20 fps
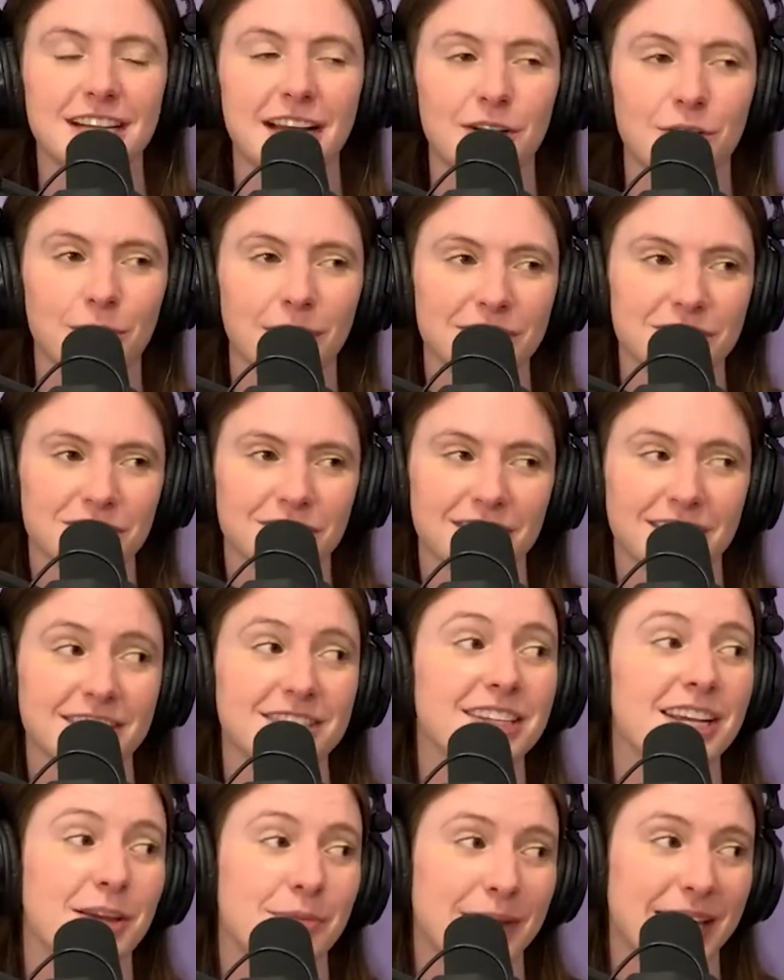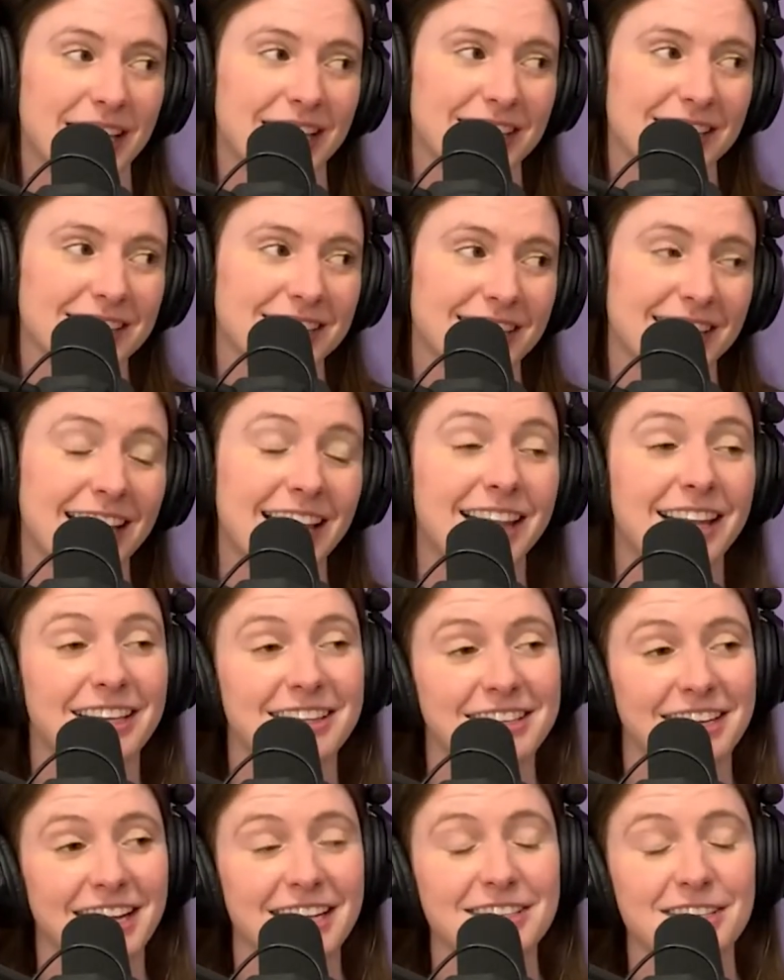a question, it's a command. And
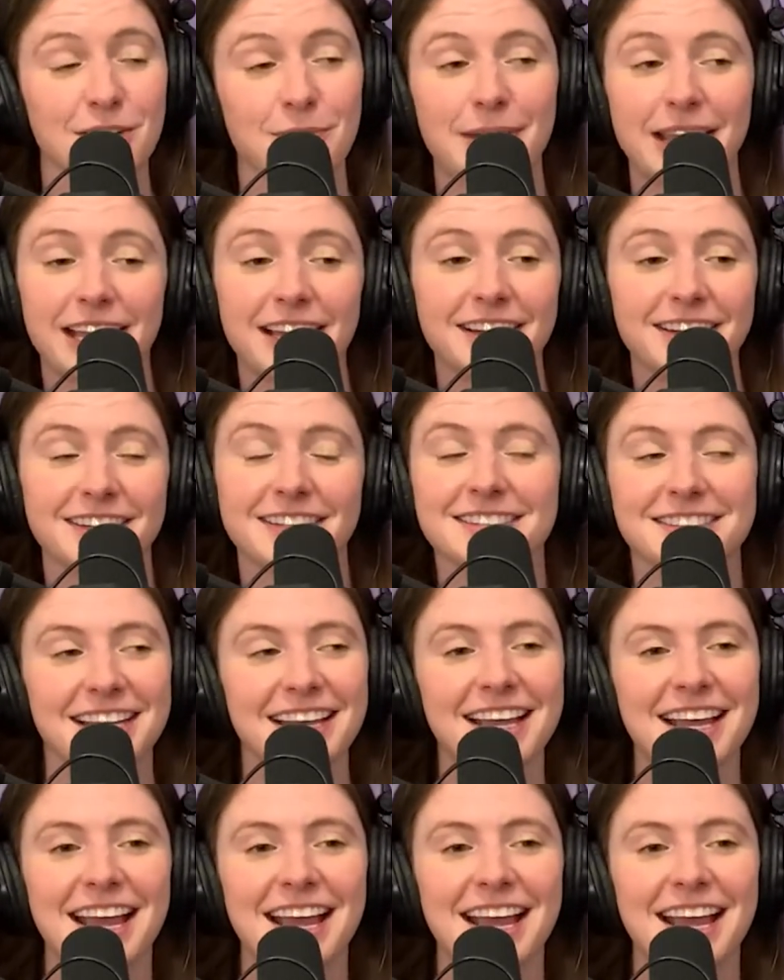today's command is,